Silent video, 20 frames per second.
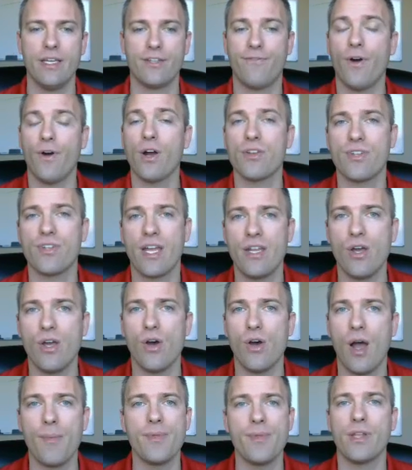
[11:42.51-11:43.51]
As far as I
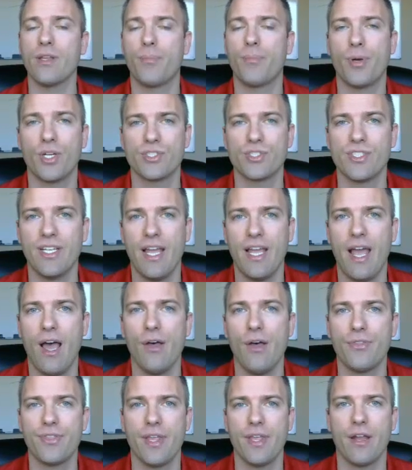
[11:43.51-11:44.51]
know, I'm the only person
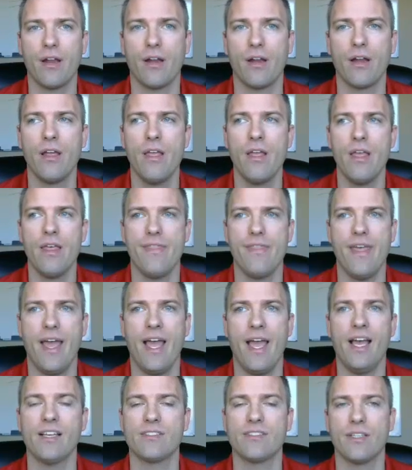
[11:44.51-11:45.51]
out there that
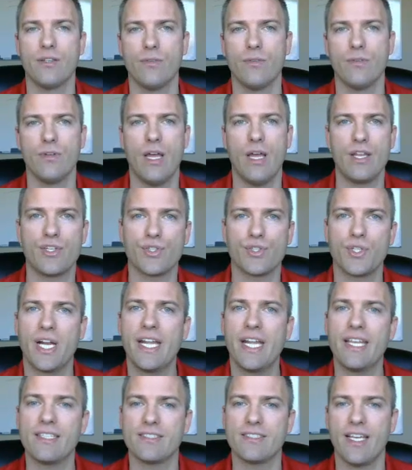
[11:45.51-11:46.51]
has a
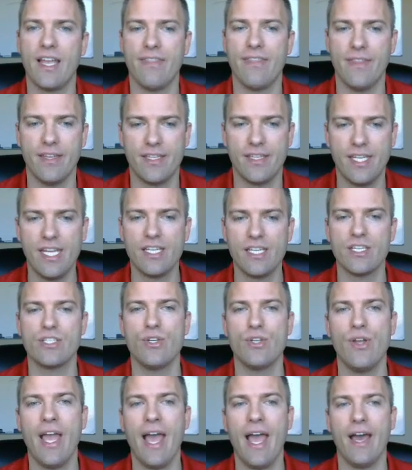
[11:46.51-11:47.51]
training site that teaches
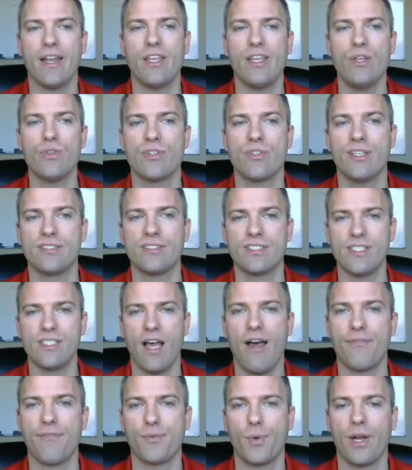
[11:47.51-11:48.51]
you how to use this
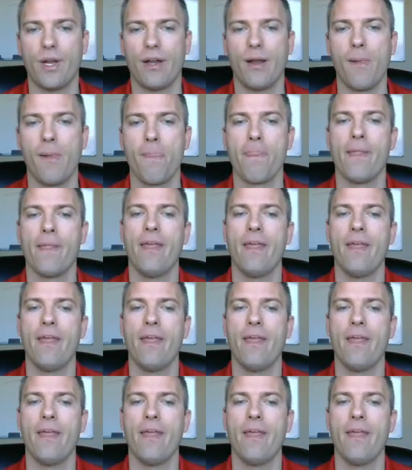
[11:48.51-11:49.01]
software